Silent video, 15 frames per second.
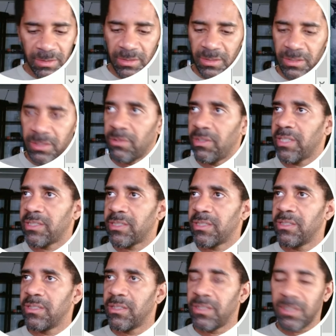So let's
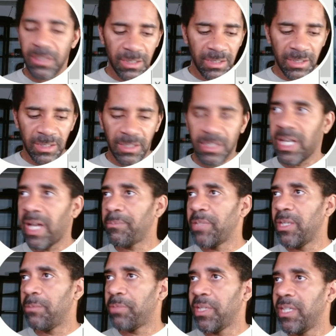copy
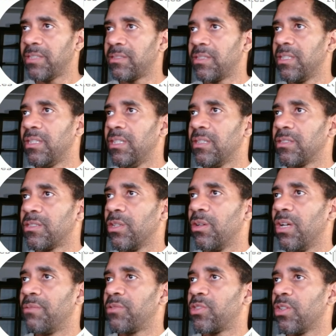and paste it here. So
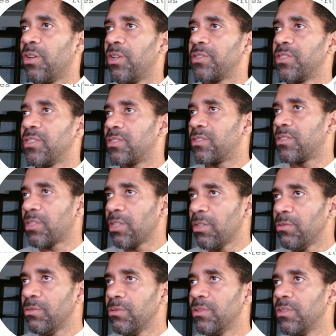if choice is 2,